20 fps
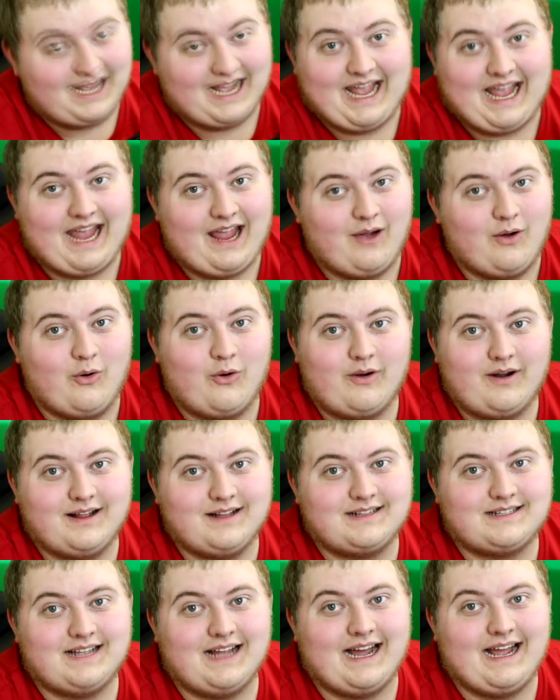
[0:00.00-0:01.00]
I hate
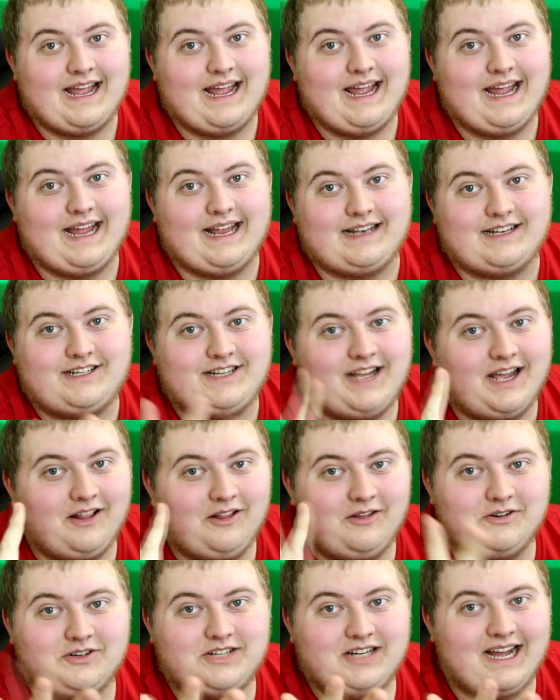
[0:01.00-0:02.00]
hornets, I hate
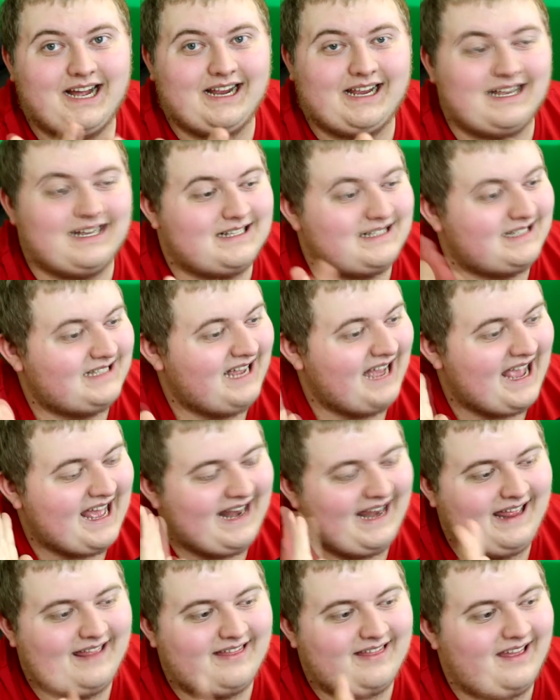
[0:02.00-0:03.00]
yellow jackets,
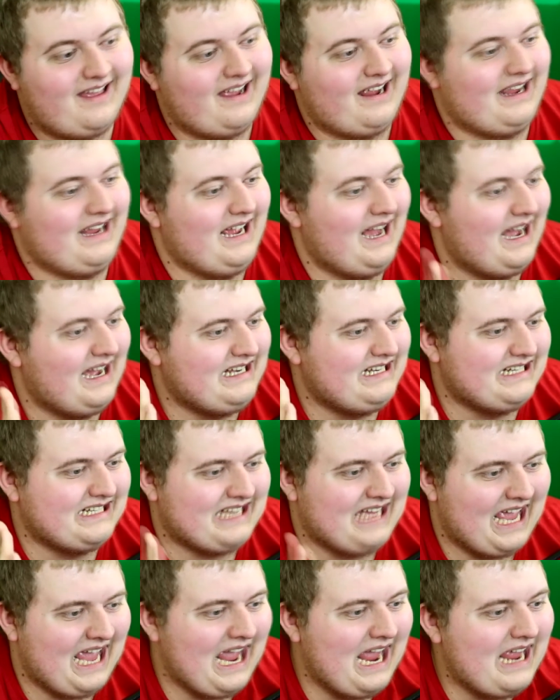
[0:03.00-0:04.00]
anything. I
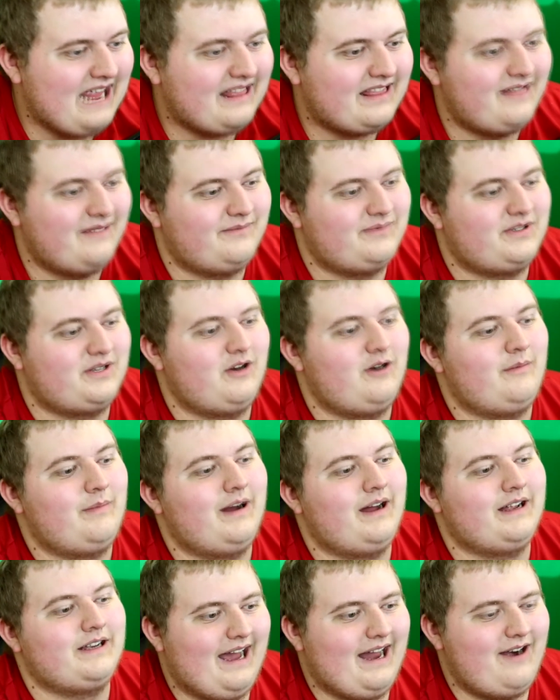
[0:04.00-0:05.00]
just hate them so
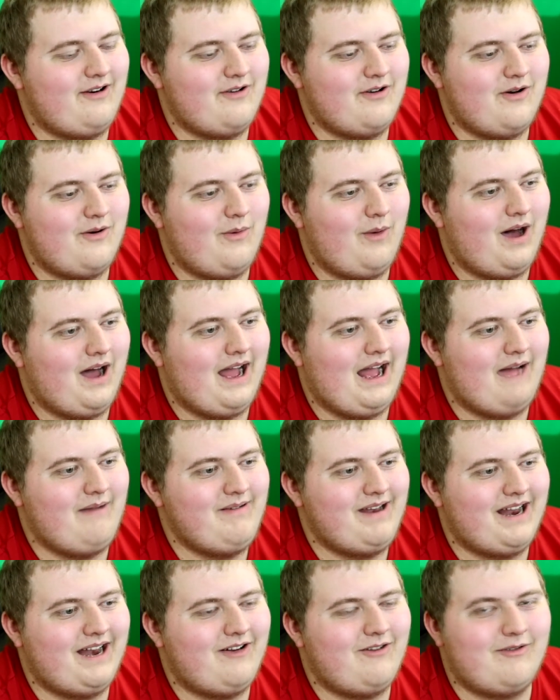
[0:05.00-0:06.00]
much. I don't know why. I
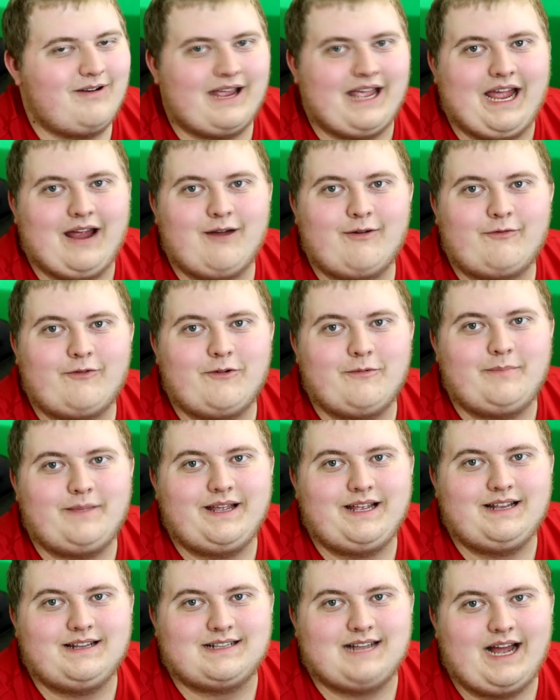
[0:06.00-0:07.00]
mean, I don't care for
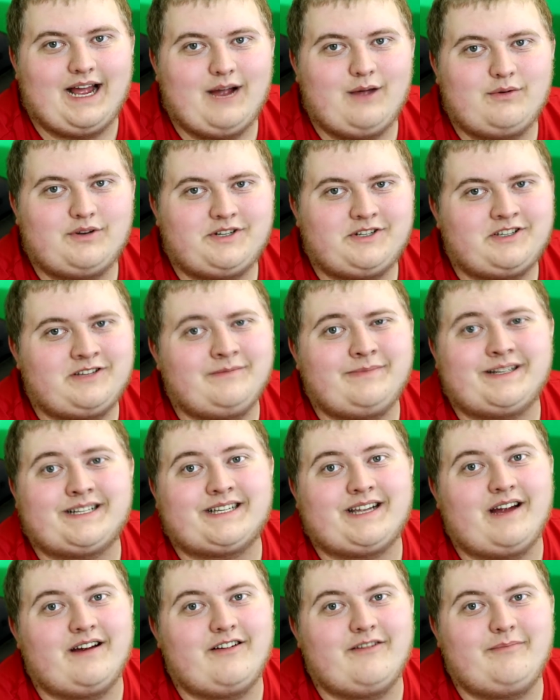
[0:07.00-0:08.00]
bees. I always used to be
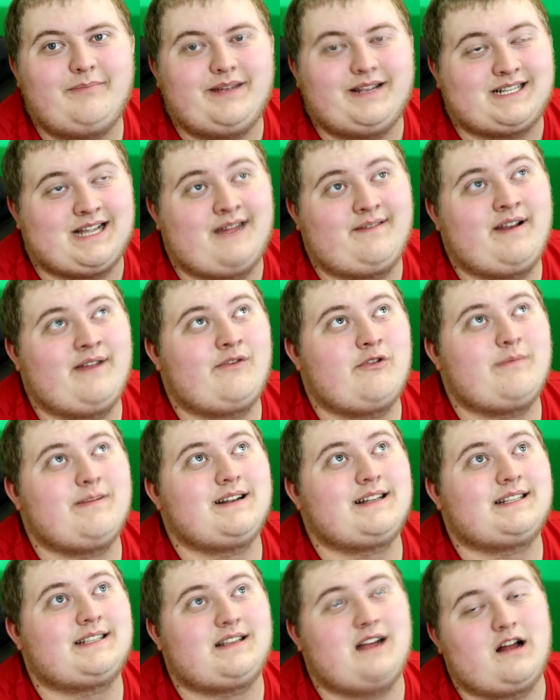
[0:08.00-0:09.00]
scared of bees. I've never
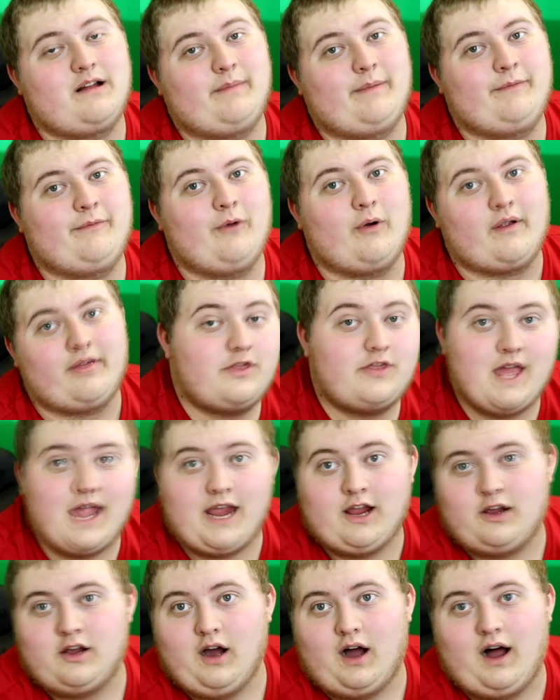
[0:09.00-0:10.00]
been stung before,
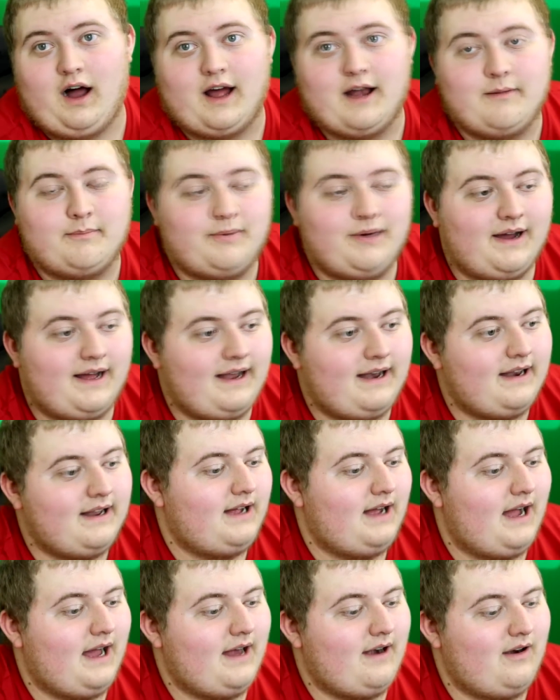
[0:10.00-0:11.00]
thank God. But
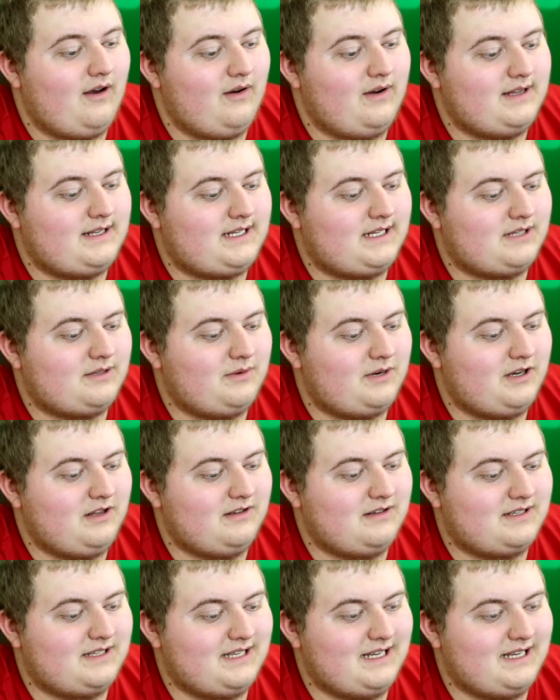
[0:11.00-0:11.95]
I don't know, it's just one of those